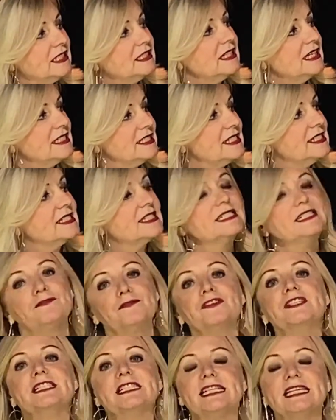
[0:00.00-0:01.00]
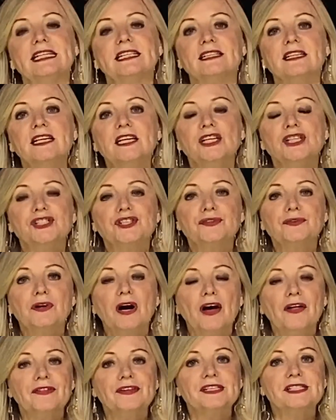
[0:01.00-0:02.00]
It is a different deal to
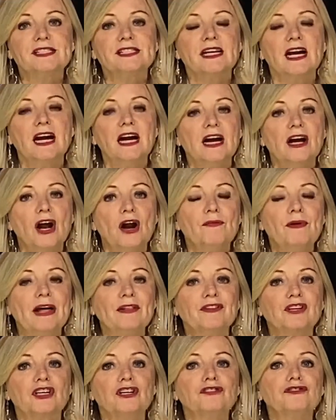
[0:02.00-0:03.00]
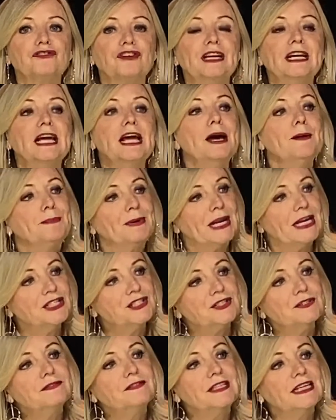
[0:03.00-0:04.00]
others around the country. But I
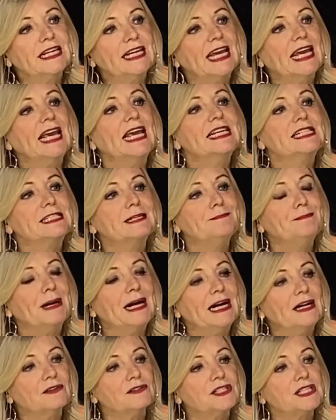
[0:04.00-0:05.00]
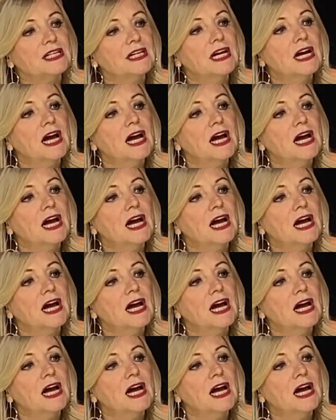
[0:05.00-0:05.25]
do think it is about